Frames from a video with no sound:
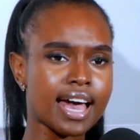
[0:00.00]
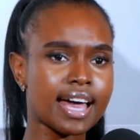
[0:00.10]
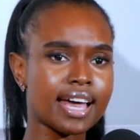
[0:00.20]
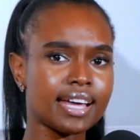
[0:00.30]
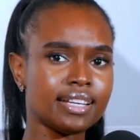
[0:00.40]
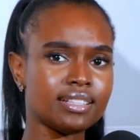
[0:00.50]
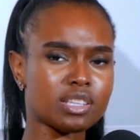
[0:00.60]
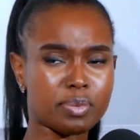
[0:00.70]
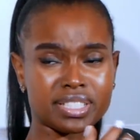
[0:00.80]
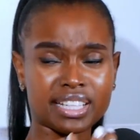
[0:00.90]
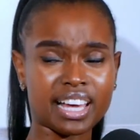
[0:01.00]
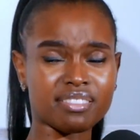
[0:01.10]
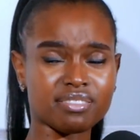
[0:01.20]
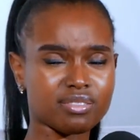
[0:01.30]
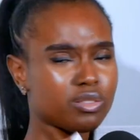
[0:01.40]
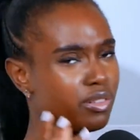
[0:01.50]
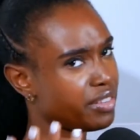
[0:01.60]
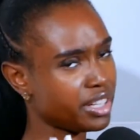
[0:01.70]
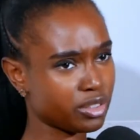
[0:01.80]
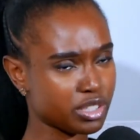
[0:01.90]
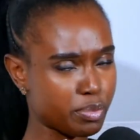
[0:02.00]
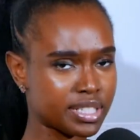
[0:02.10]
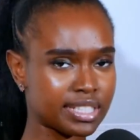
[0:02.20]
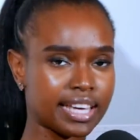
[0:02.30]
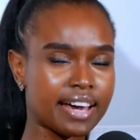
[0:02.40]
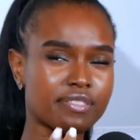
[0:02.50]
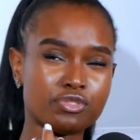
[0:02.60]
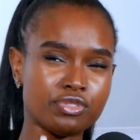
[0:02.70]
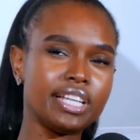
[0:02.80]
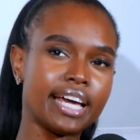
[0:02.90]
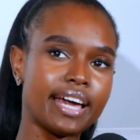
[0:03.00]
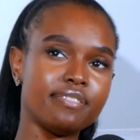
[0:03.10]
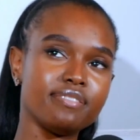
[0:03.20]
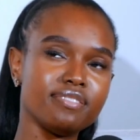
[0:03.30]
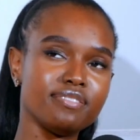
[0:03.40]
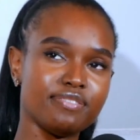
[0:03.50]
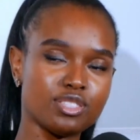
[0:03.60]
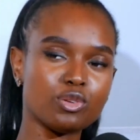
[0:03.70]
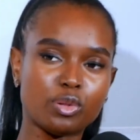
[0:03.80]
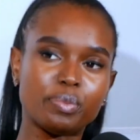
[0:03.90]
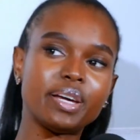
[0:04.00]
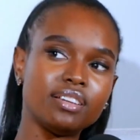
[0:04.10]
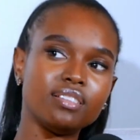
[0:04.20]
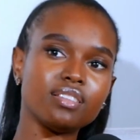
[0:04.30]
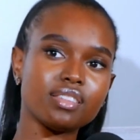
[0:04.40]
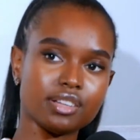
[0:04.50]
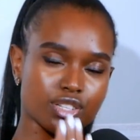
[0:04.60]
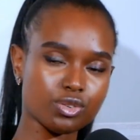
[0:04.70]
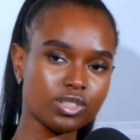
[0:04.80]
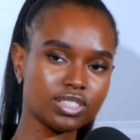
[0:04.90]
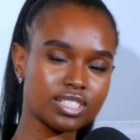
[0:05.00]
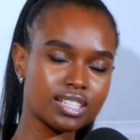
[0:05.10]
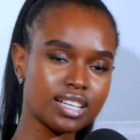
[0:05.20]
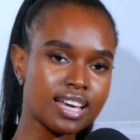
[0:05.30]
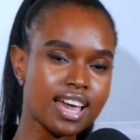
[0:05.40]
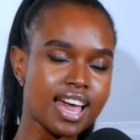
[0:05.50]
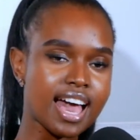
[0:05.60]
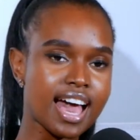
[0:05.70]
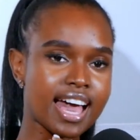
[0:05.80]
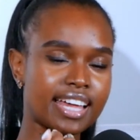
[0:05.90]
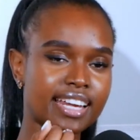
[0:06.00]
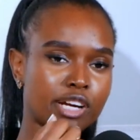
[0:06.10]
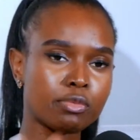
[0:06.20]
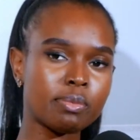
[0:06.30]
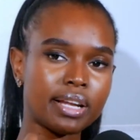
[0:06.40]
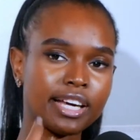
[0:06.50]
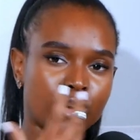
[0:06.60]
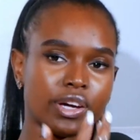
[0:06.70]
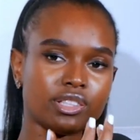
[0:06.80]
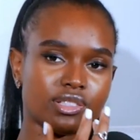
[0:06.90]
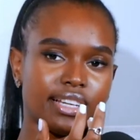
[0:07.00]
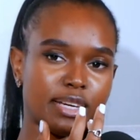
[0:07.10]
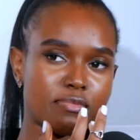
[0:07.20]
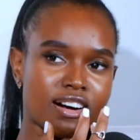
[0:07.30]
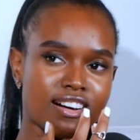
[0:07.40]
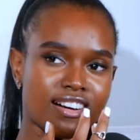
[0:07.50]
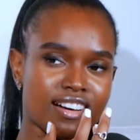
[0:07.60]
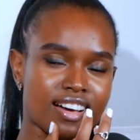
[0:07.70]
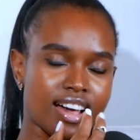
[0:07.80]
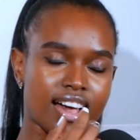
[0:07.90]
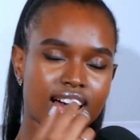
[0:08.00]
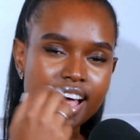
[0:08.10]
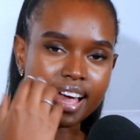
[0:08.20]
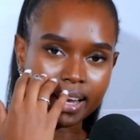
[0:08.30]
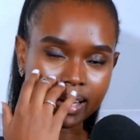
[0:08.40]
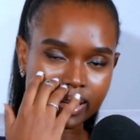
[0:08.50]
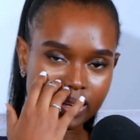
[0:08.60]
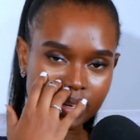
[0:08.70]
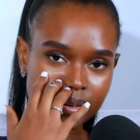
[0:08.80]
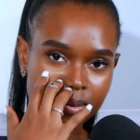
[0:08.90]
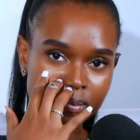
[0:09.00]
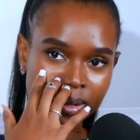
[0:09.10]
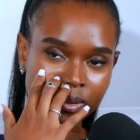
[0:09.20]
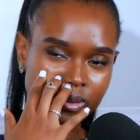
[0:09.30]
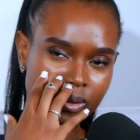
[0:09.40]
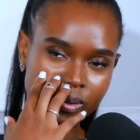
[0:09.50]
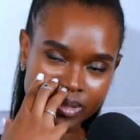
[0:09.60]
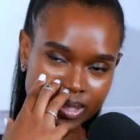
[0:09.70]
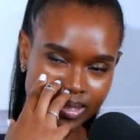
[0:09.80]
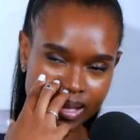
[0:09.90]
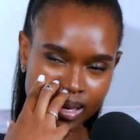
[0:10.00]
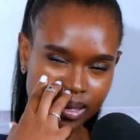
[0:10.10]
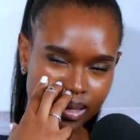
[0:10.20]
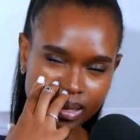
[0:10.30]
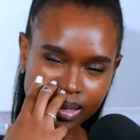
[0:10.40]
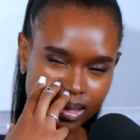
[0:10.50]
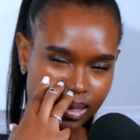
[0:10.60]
And surprisingly, have, very not surprisingly, I have a really high physical pain threshold. And I remember like going to labor and my doctor was just like,